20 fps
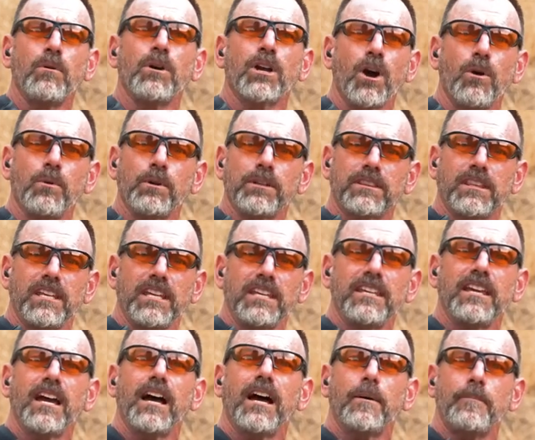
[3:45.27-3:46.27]
we'll go with
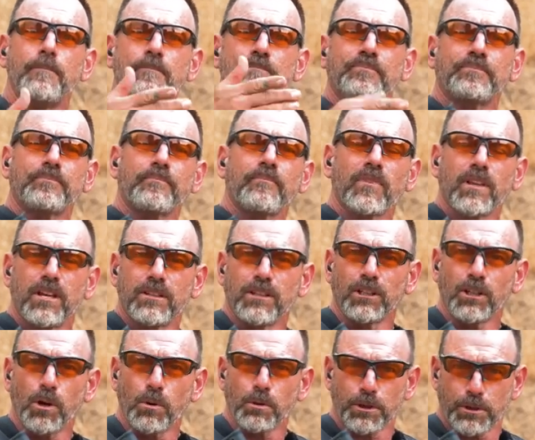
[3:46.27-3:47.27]
the
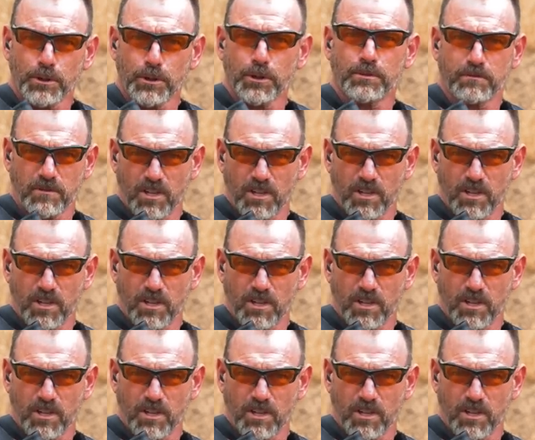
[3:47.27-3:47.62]
lower third